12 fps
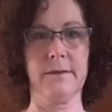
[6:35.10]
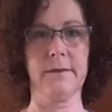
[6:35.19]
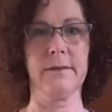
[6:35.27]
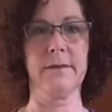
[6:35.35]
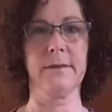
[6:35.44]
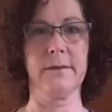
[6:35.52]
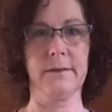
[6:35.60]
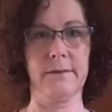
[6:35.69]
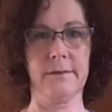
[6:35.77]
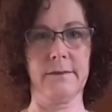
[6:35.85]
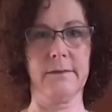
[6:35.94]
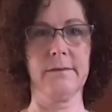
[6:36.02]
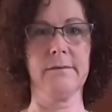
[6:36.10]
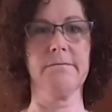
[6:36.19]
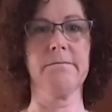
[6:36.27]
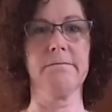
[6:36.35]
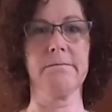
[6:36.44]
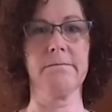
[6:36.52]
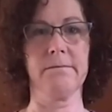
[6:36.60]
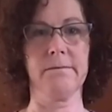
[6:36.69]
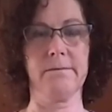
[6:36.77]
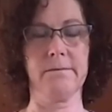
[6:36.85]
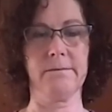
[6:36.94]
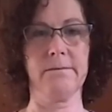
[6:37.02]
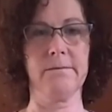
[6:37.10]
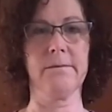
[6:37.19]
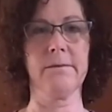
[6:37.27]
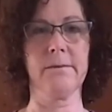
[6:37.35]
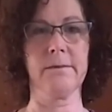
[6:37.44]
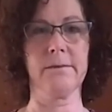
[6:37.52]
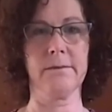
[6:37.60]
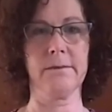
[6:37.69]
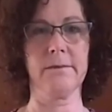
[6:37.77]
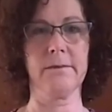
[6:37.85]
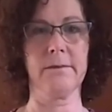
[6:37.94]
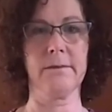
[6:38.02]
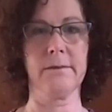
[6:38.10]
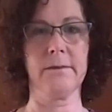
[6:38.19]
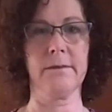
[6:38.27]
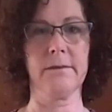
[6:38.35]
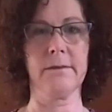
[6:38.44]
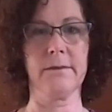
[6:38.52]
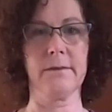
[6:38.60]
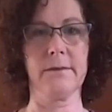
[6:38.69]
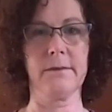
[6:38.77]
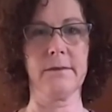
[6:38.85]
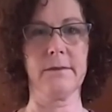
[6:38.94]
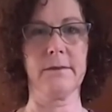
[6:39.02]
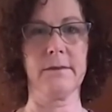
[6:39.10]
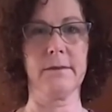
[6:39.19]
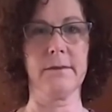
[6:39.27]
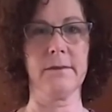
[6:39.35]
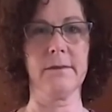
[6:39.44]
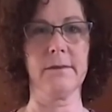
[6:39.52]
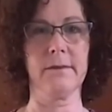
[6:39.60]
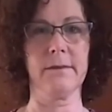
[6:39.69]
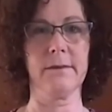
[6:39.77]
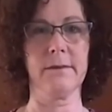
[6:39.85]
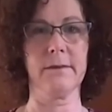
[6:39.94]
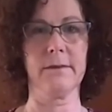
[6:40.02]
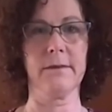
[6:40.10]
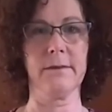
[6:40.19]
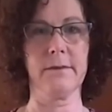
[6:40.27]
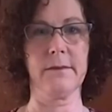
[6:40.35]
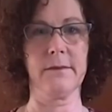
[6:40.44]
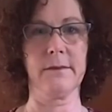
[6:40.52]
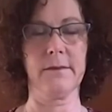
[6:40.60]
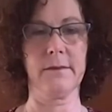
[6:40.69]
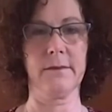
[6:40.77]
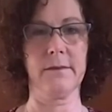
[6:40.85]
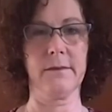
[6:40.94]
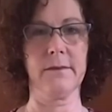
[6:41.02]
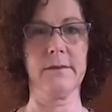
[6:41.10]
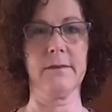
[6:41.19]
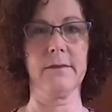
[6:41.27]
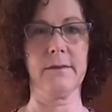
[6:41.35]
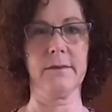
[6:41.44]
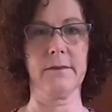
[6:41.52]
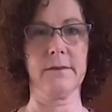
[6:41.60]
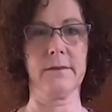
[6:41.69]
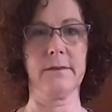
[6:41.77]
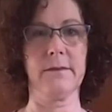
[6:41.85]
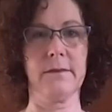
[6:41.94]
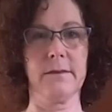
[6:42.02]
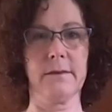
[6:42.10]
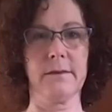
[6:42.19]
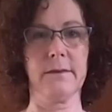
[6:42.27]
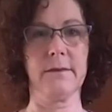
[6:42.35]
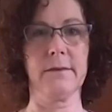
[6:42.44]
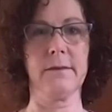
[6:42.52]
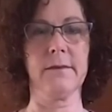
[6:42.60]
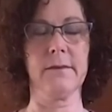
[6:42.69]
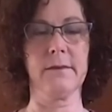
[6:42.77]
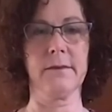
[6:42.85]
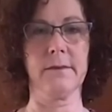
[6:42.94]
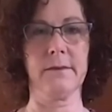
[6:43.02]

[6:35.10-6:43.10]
The person shown says nothing.